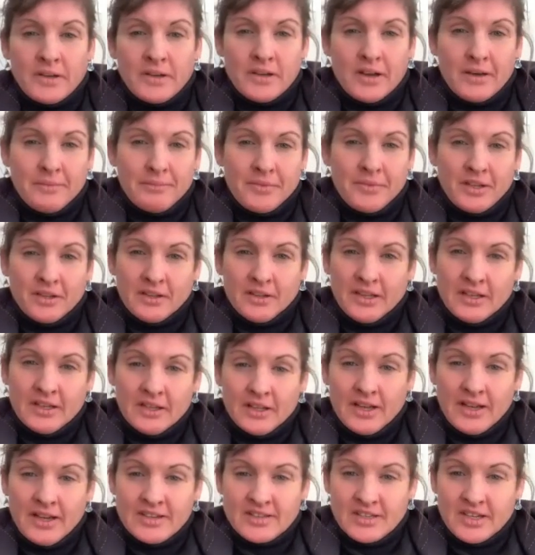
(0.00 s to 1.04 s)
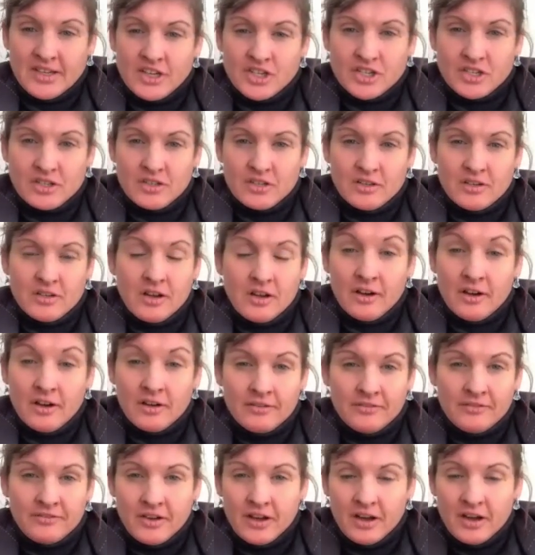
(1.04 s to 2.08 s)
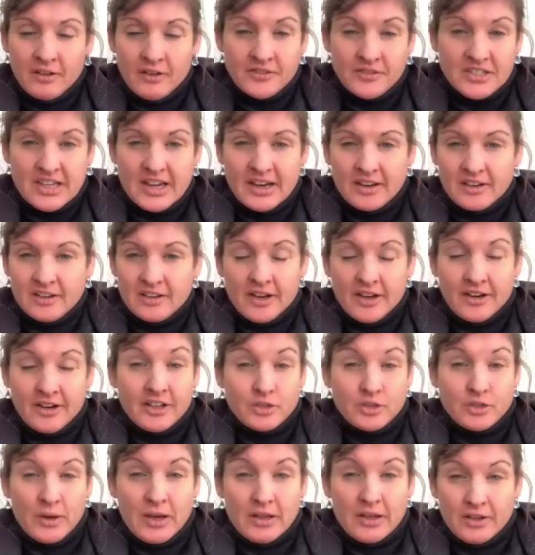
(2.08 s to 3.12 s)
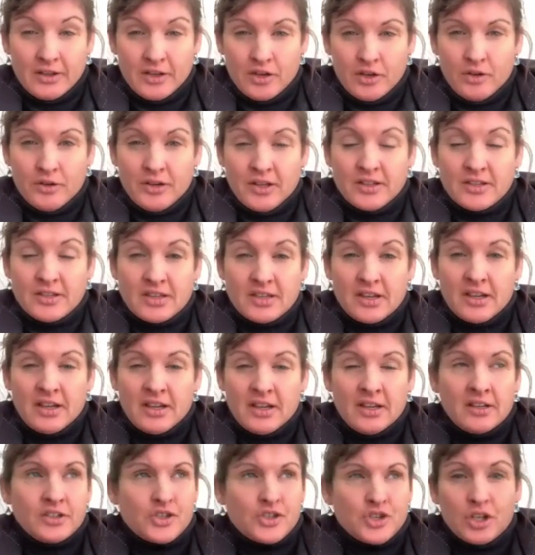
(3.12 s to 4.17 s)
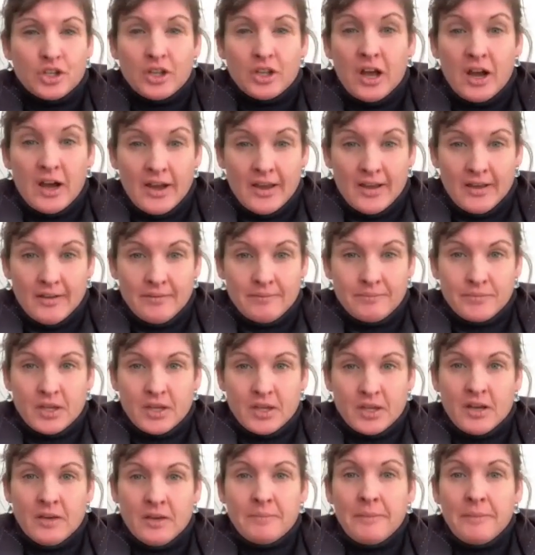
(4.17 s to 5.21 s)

up the legalization of secondary dwelling units in July. Okay.